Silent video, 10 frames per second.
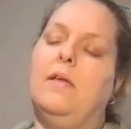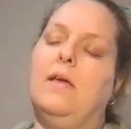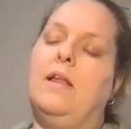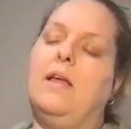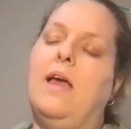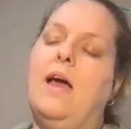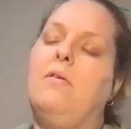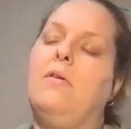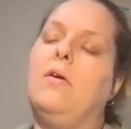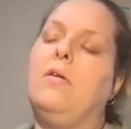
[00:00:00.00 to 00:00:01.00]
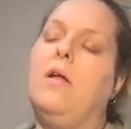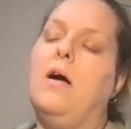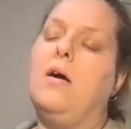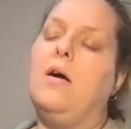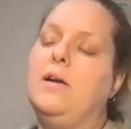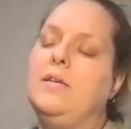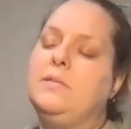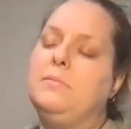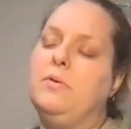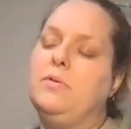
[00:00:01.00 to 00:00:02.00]
in a
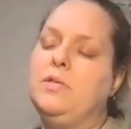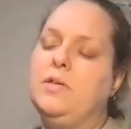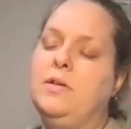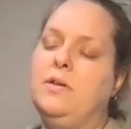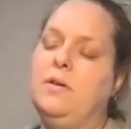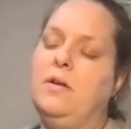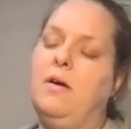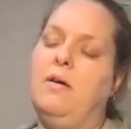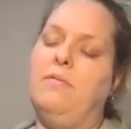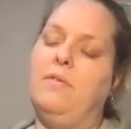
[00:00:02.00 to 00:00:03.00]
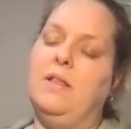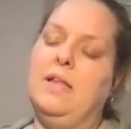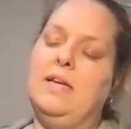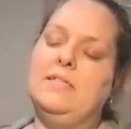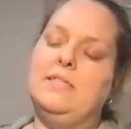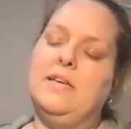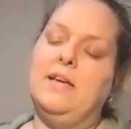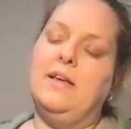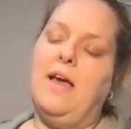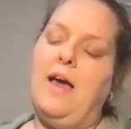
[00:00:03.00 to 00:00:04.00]
counterclockwise motion of
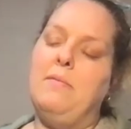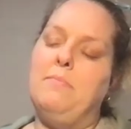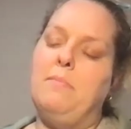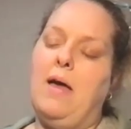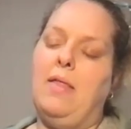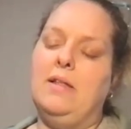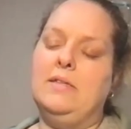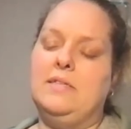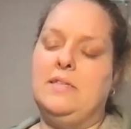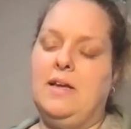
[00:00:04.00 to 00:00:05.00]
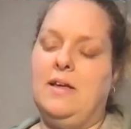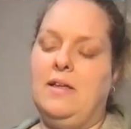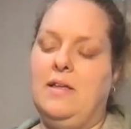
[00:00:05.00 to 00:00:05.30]
releasing and balancing